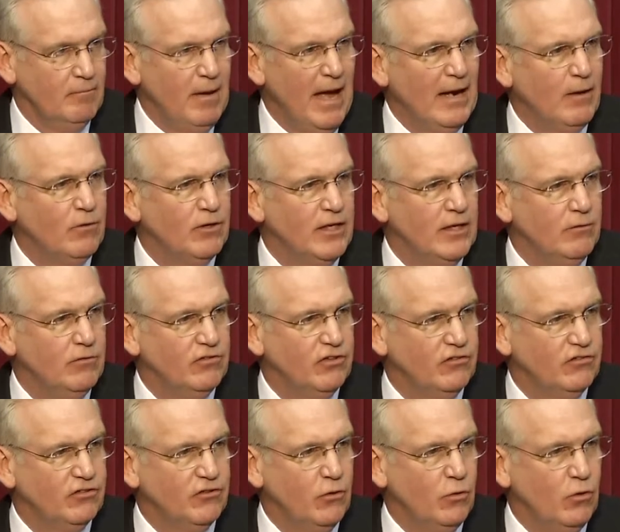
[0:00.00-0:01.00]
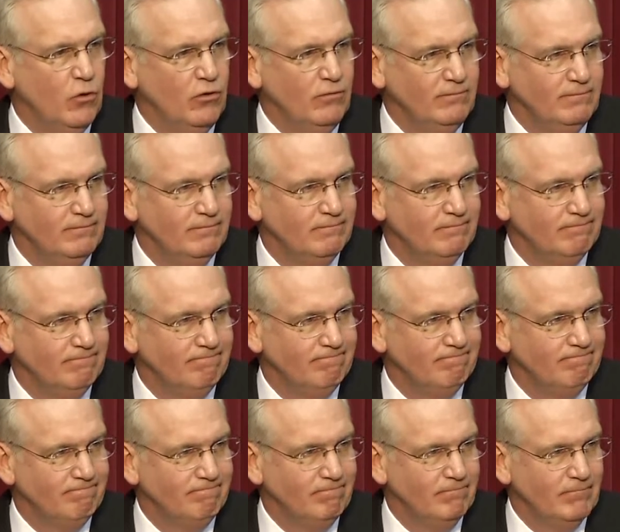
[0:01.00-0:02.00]
Back when he was in school,
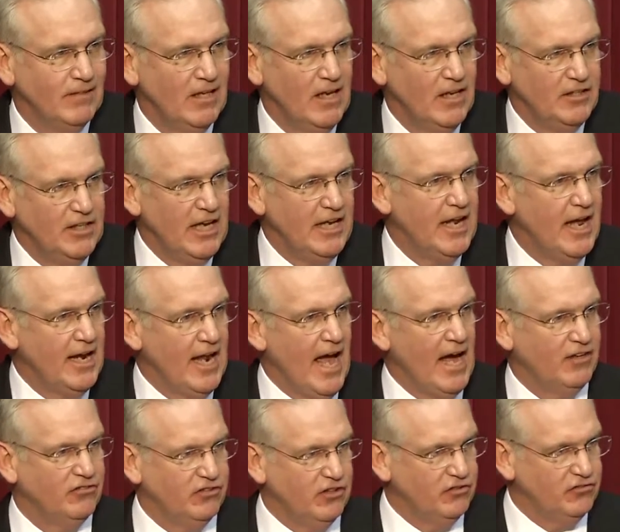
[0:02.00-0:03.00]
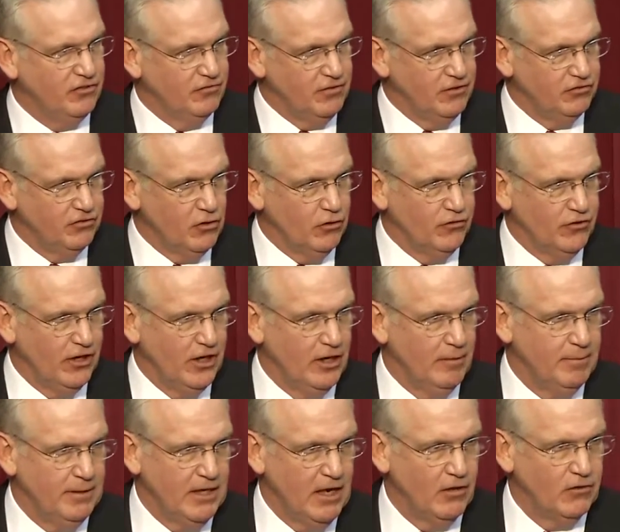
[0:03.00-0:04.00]
Nate had access to physical
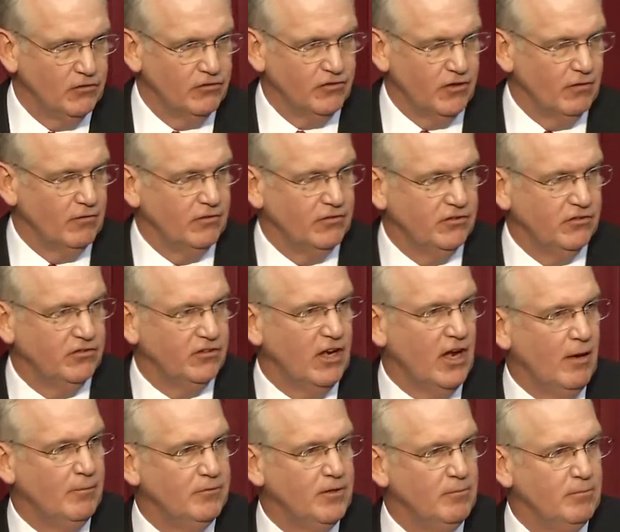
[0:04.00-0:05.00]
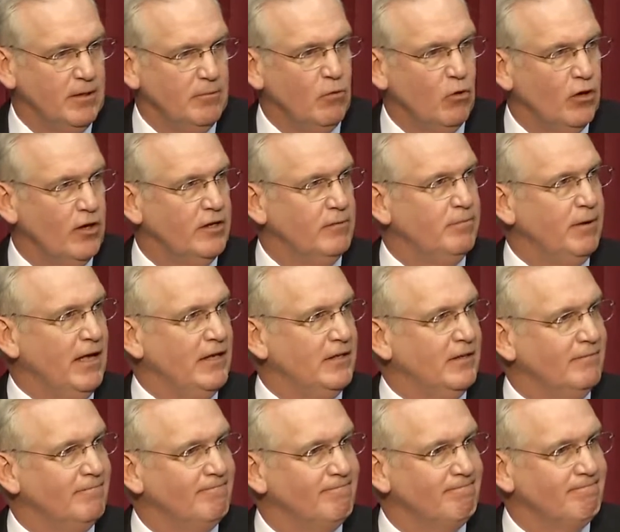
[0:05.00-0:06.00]
therapy and other services that helped him be more
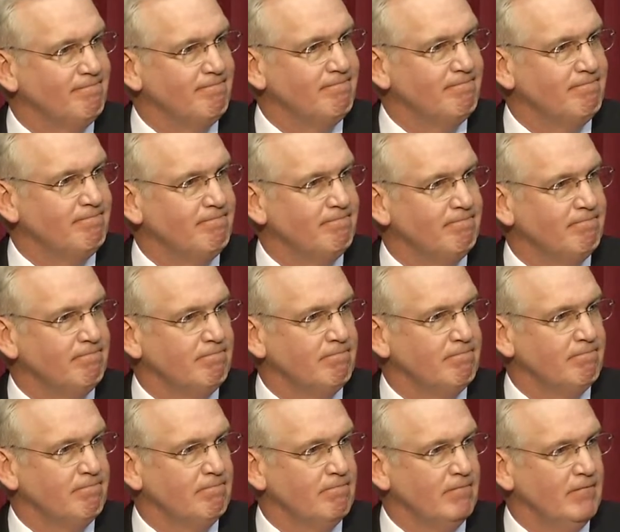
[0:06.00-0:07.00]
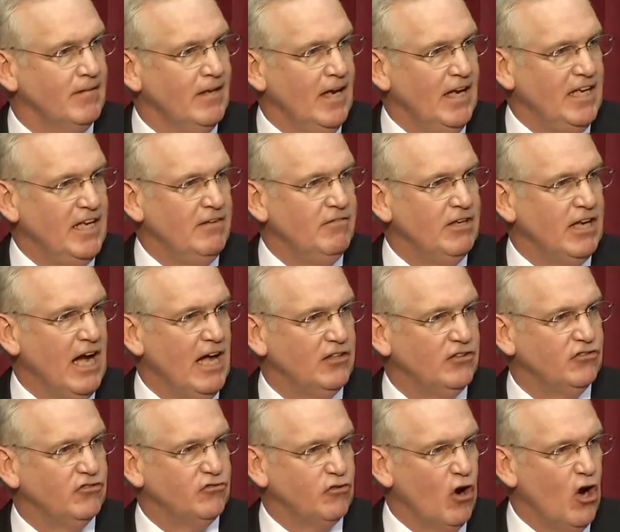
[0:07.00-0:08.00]
independent. He'd even
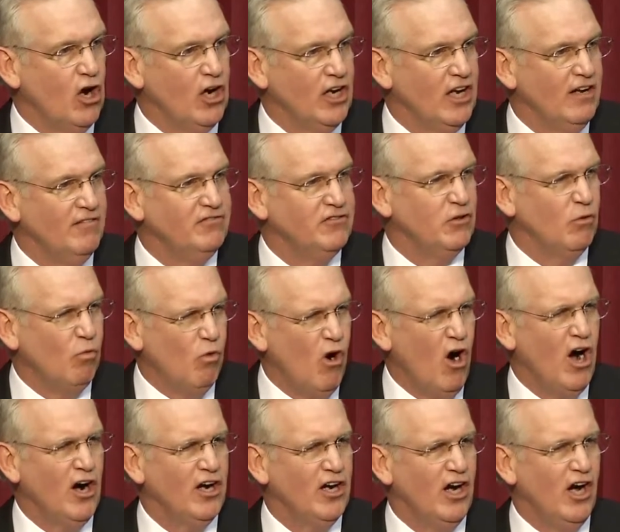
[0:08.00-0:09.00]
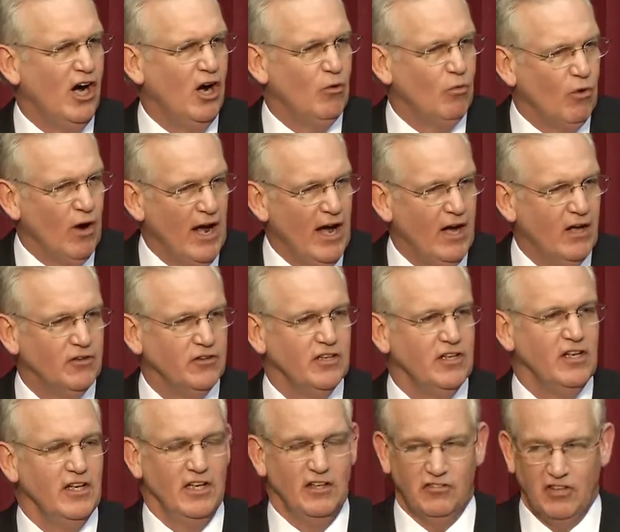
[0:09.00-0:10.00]
gotten strong enough to walk around
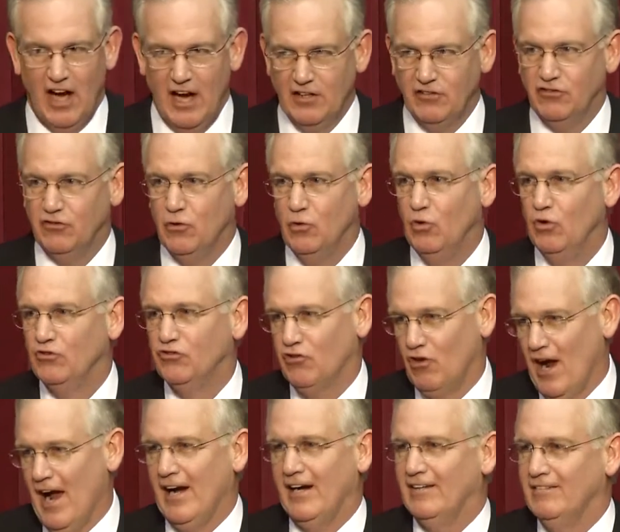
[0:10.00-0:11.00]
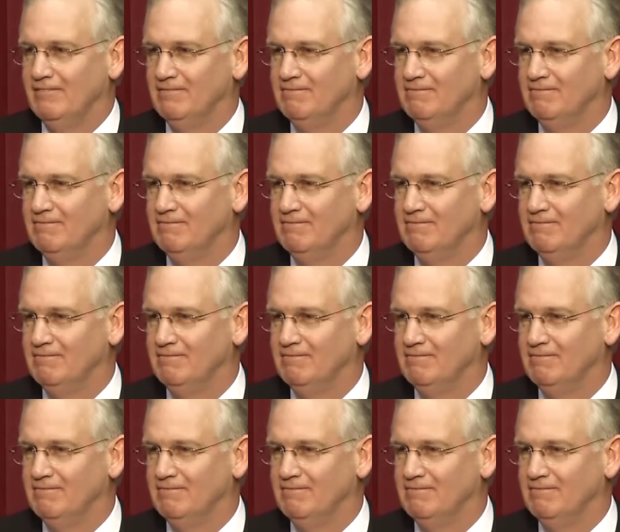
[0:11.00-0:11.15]
his high school track.